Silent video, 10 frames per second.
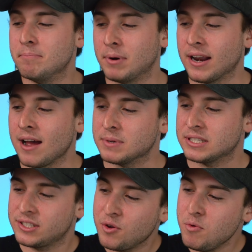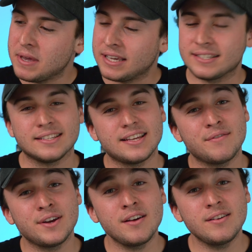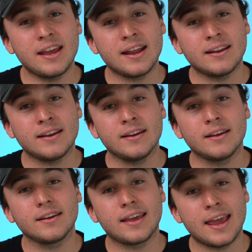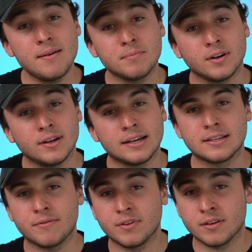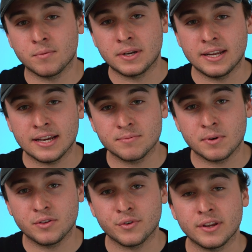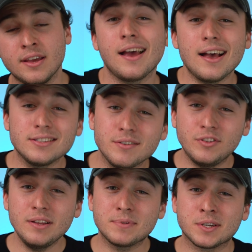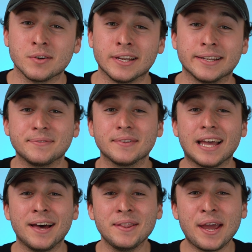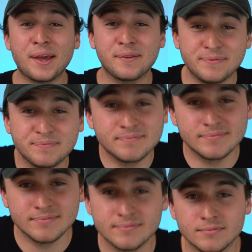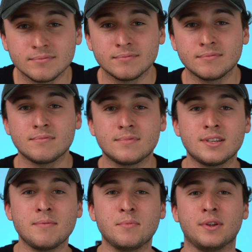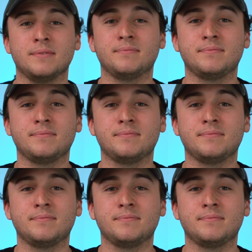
but I'm assuming since every other Canon camera, except for the 1DX Mark III, has a flip screen. Unlike someone.